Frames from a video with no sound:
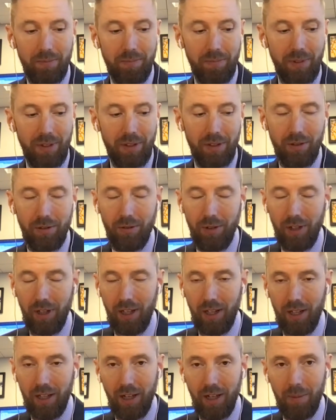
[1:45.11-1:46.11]
a treat
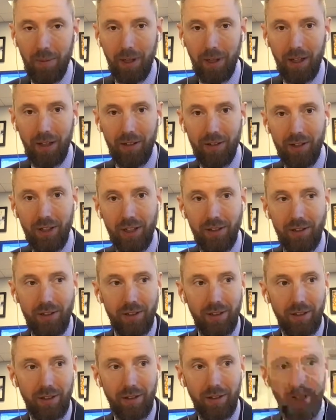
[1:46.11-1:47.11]
anytime I get a chance
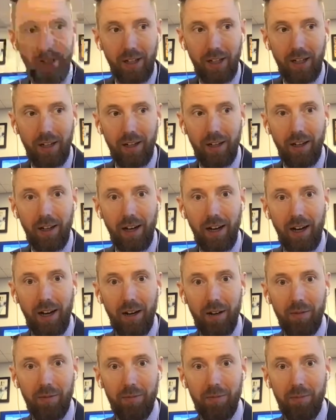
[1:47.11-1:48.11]
to
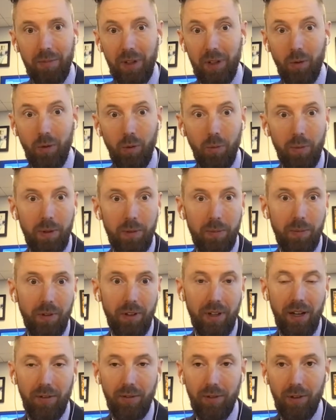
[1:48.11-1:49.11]
meet cool people and
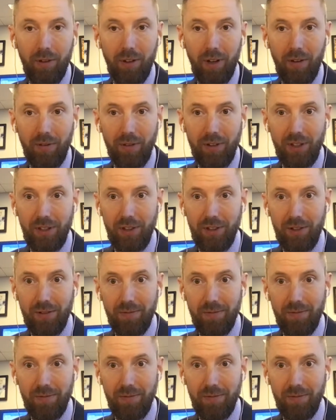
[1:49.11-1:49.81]
have a good conversation.